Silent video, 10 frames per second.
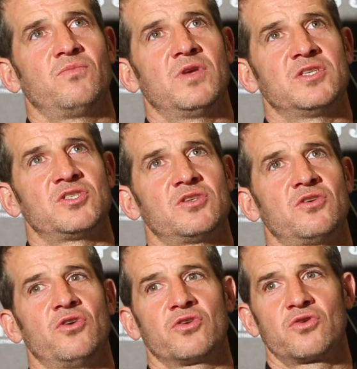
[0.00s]
it's
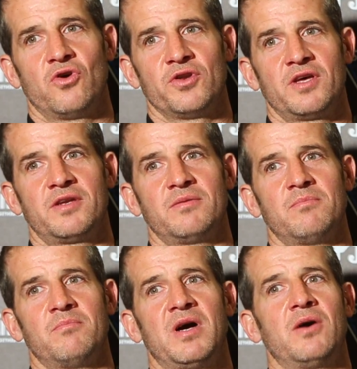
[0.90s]
our corner.
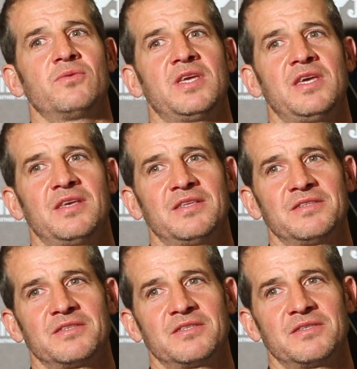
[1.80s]
Baldy
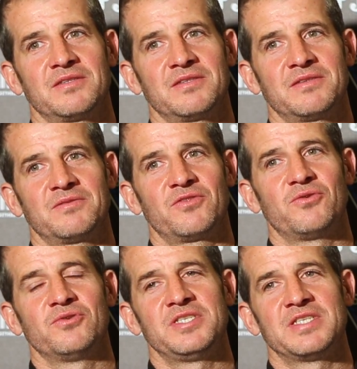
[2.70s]

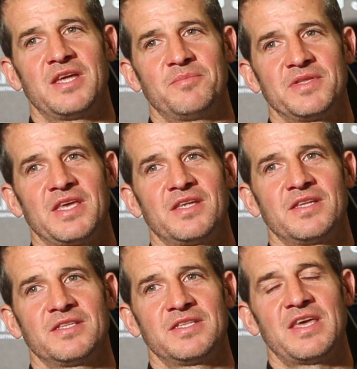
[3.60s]
throws his arm in there,
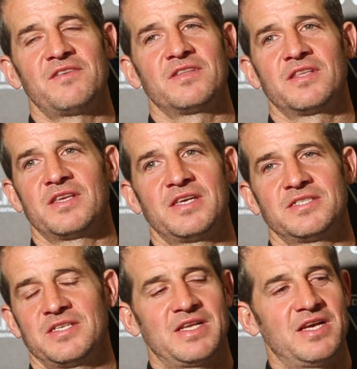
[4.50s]
and it definitely hits. And